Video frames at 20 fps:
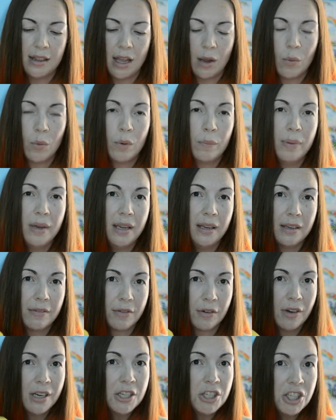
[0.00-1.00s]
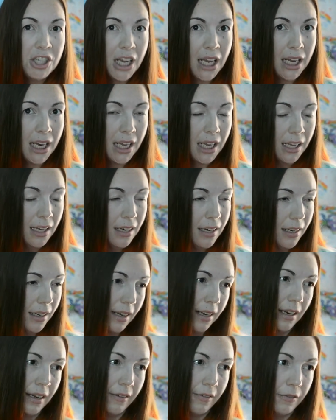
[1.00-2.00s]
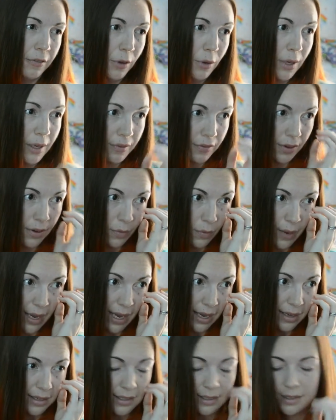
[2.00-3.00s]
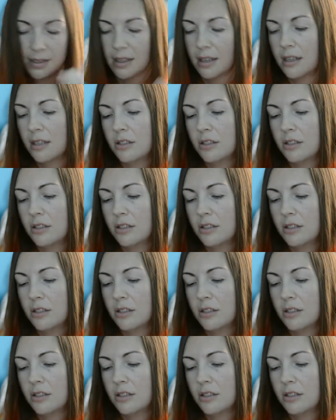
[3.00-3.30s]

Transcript: they will be differentiated in a few different ways.